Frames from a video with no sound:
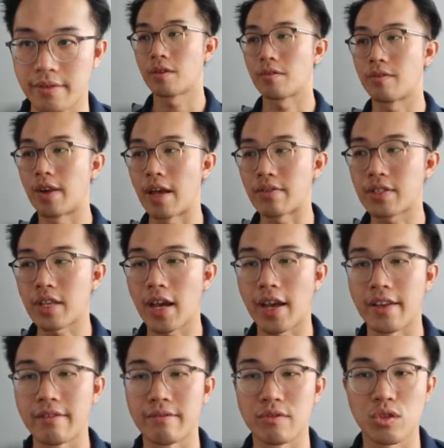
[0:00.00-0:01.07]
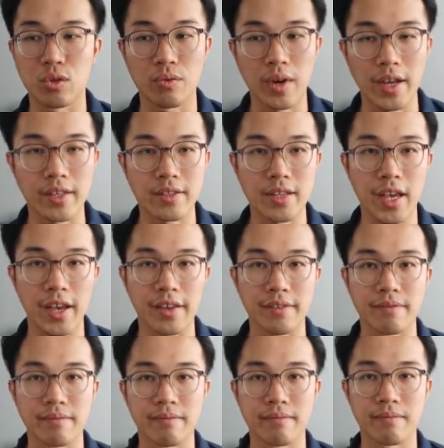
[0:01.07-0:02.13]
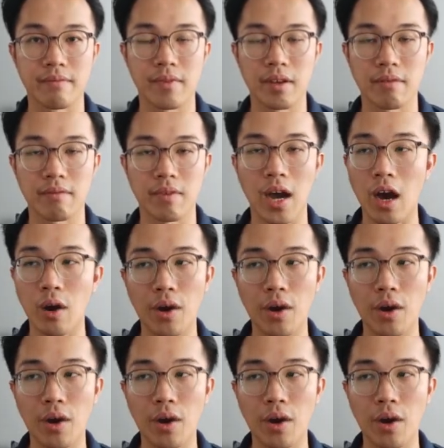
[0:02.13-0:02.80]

Left side to right side, how